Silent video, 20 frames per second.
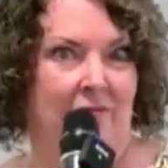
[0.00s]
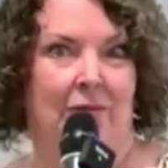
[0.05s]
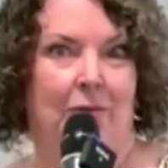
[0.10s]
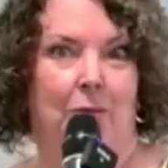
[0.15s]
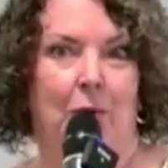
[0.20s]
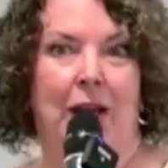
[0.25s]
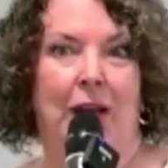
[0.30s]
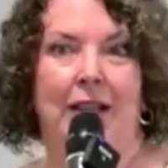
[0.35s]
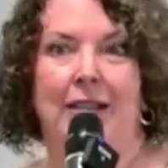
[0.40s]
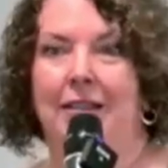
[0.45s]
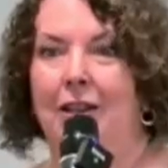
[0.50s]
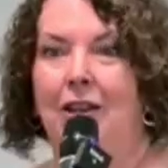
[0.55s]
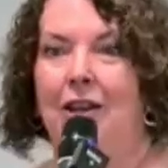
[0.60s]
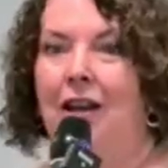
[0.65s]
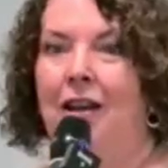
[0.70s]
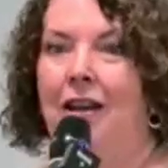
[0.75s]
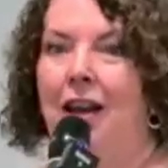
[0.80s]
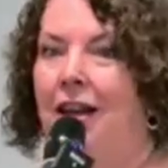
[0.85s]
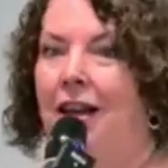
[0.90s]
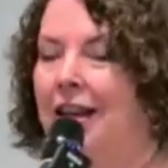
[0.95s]
When he's, you
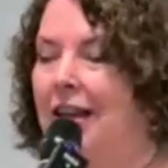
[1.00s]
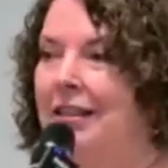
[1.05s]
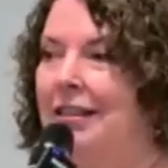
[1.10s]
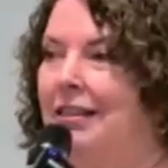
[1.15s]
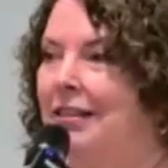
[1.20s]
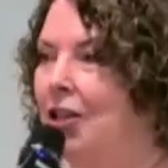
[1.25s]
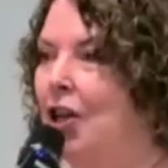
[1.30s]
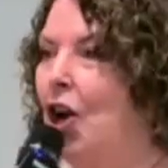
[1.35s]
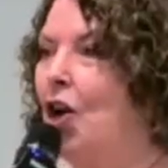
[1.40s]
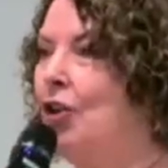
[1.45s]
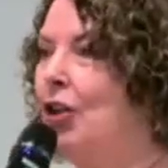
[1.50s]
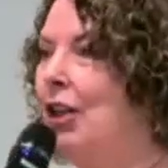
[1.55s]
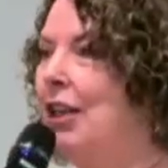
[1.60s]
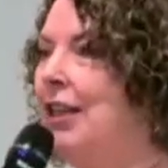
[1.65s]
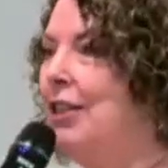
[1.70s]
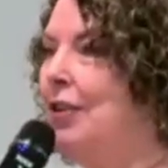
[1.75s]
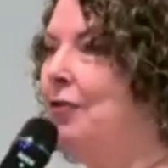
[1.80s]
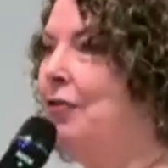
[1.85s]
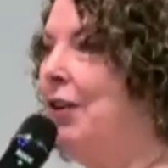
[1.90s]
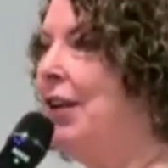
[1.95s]
know, like he's
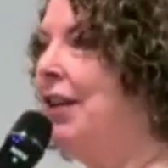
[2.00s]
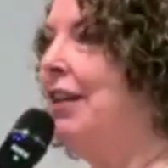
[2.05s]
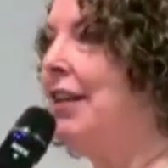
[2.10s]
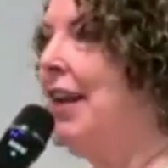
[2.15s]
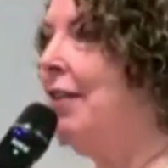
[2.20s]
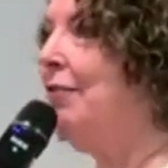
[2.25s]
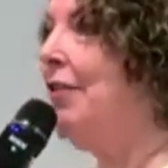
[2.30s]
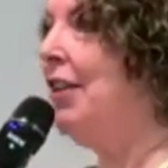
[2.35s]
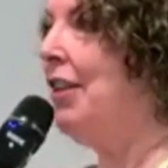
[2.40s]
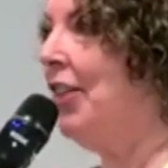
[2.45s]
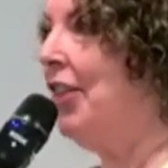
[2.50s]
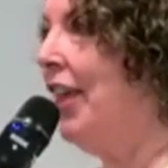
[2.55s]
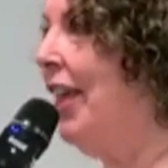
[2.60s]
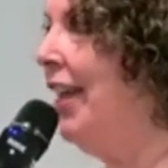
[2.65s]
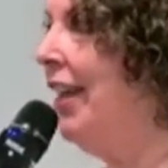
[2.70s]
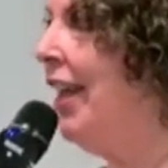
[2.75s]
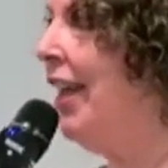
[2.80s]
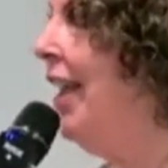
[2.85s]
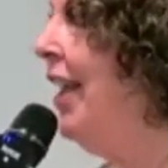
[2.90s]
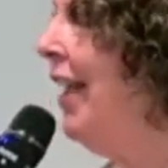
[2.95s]
totally defeated
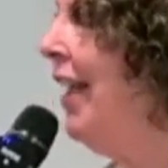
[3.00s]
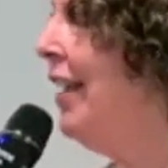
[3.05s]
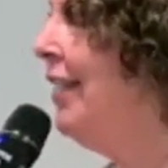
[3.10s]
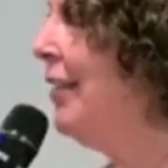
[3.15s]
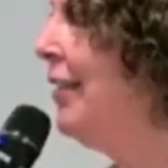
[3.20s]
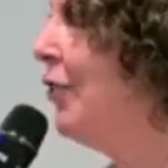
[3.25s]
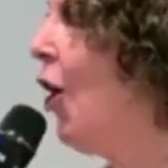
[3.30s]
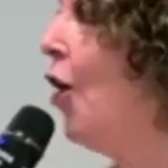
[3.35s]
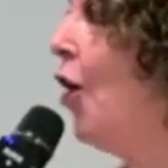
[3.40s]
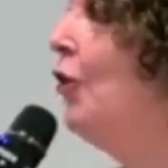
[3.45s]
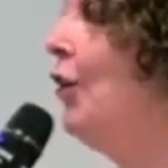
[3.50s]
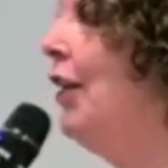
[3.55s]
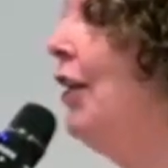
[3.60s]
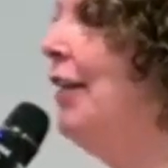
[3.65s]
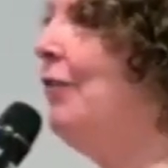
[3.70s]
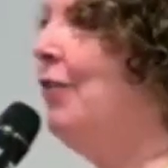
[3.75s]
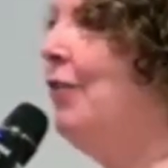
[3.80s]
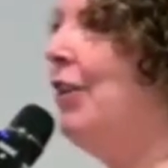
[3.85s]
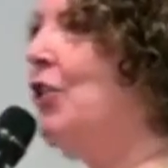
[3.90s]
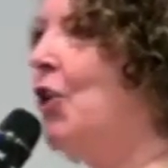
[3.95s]
everything. He's
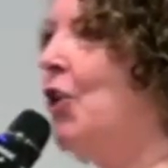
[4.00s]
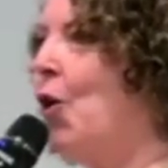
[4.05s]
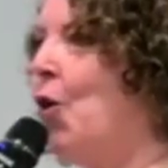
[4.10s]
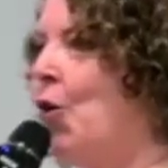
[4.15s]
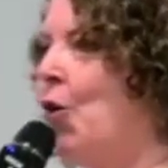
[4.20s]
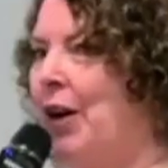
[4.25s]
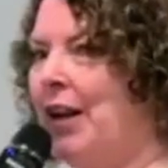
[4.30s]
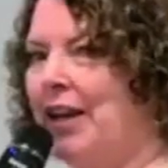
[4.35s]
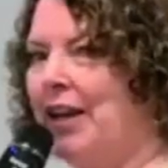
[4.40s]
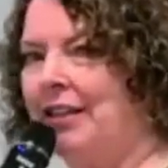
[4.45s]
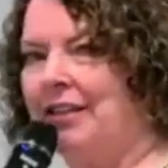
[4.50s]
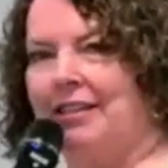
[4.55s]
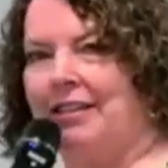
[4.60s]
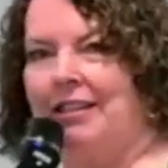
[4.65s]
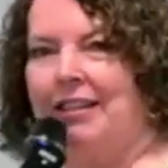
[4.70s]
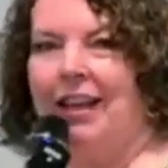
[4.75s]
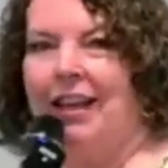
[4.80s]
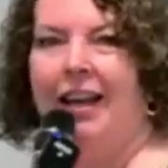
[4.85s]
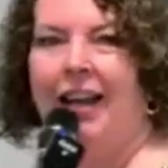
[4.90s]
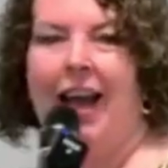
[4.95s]
totally
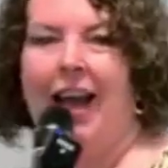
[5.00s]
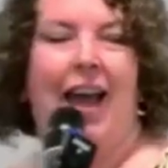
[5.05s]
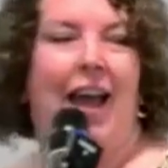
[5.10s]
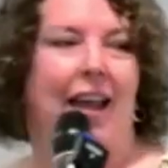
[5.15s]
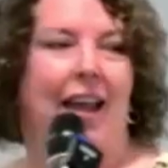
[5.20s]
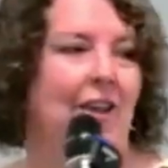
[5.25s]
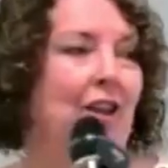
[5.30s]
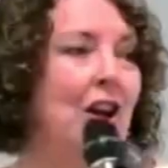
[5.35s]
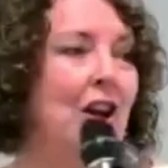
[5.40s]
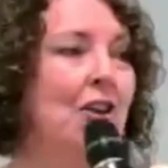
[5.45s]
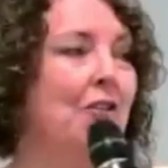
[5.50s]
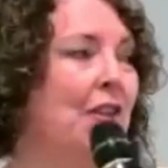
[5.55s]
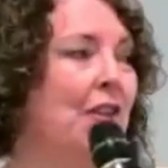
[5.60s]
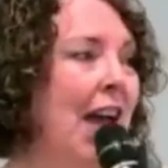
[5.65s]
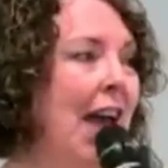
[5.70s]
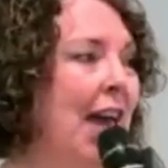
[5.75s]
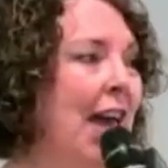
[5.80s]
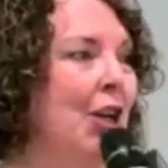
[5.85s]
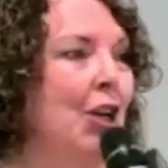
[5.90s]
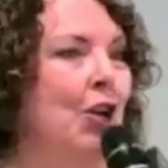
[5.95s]
victorious. Hey, you know, have you
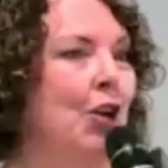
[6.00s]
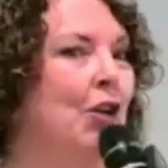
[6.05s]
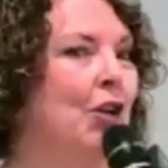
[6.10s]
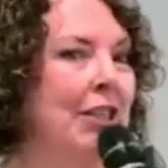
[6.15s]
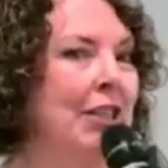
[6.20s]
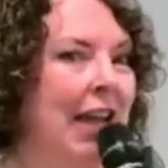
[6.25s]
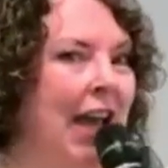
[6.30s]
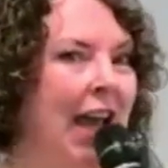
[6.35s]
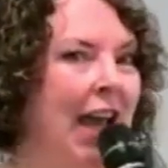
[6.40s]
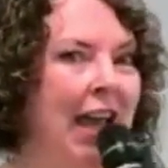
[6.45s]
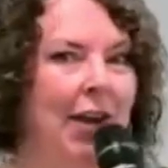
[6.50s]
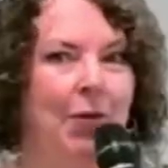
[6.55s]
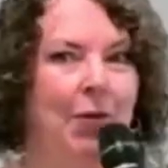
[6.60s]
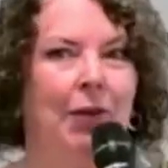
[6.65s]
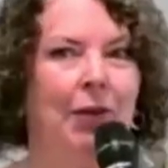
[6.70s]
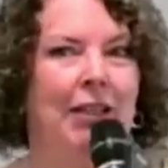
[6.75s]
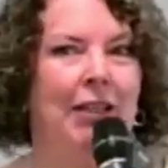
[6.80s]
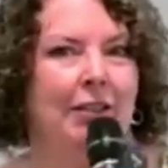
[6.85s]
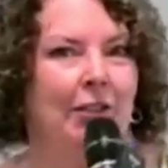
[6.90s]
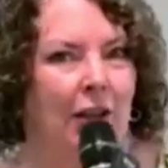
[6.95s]
had a good day?
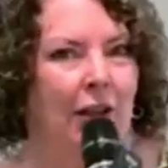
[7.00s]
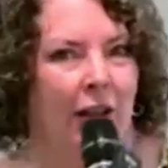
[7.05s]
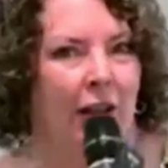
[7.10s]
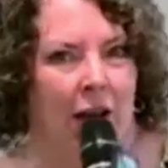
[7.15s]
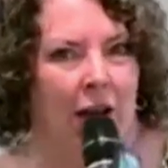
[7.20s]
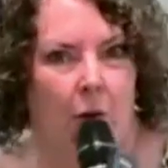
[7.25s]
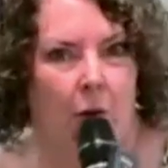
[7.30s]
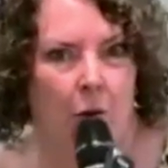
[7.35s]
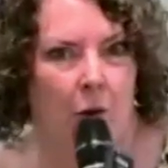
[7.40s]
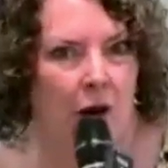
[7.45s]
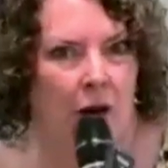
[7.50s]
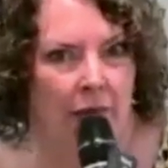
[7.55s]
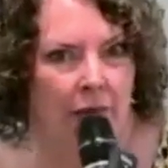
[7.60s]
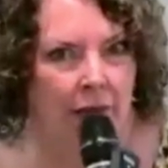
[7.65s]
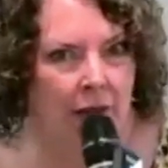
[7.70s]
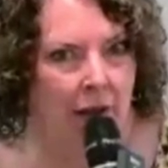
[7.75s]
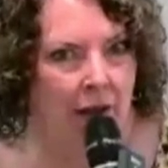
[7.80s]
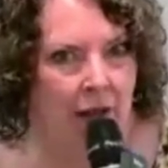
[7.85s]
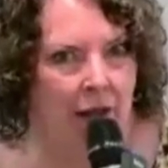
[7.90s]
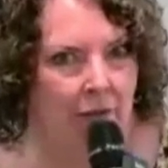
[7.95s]
Well, he's sort of like, well, what other
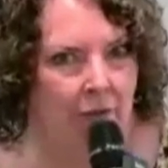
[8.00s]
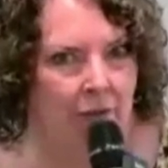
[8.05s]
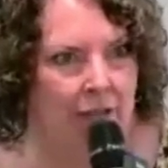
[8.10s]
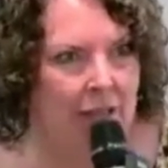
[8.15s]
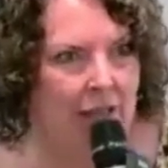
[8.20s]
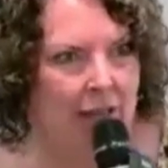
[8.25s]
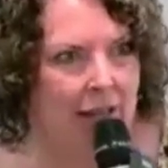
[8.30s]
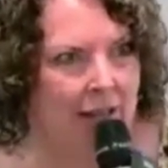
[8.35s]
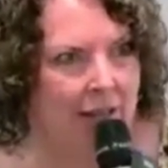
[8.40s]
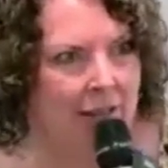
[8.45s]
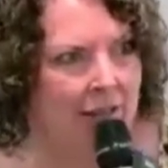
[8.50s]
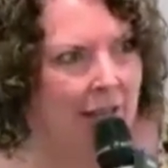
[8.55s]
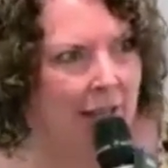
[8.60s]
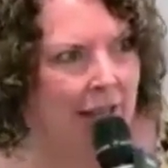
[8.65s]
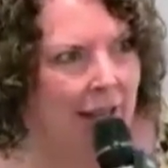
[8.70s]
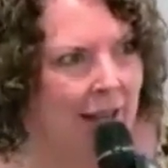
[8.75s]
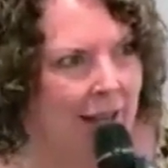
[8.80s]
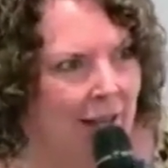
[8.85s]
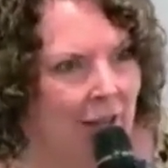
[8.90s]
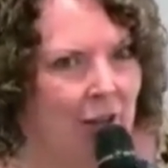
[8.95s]
kind of a day is
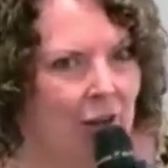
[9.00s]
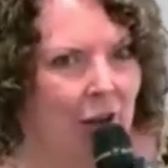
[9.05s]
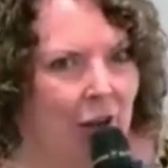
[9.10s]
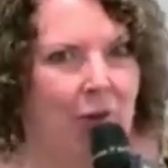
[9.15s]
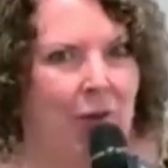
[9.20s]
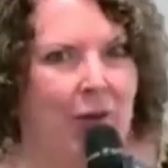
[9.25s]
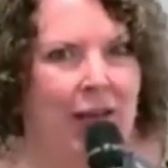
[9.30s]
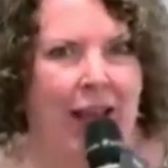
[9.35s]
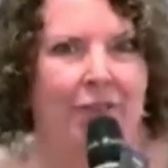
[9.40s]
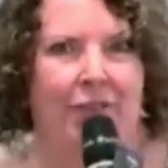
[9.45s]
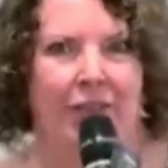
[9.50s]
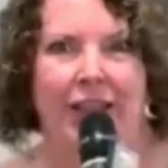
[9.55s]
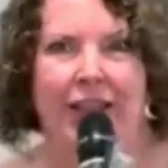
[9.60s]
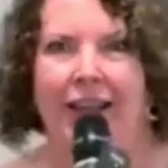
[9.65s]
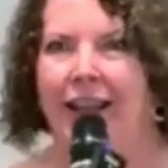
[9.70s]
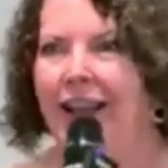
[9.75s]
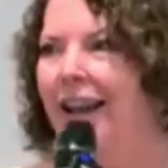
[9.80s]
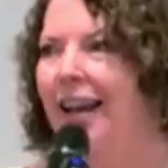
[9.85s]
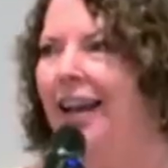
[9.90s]
there, you know, in heaven?